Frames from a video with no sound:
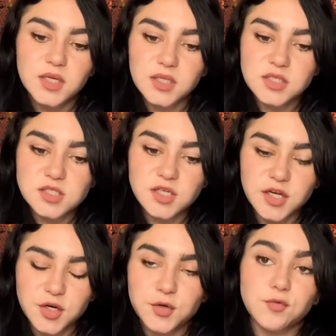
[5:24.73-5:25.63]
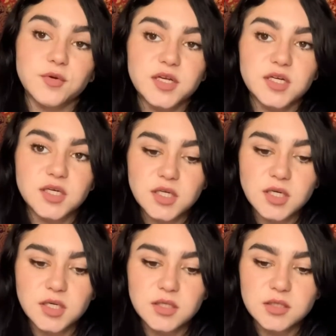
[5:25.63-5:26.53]
Let's look at career
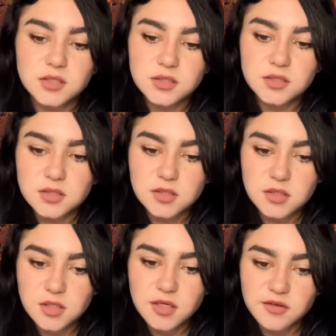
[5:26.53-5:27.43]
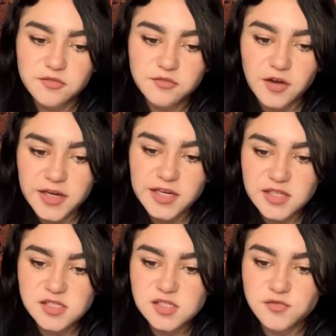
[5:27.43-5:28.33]
and
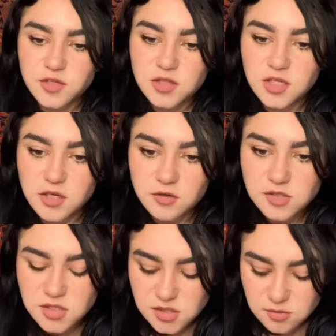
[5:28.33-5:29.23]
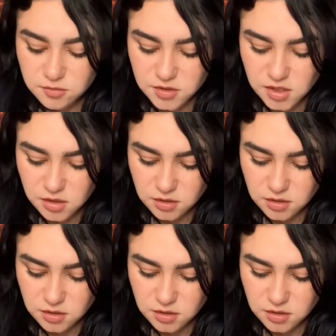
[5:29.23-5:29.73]
finances for Leos this week.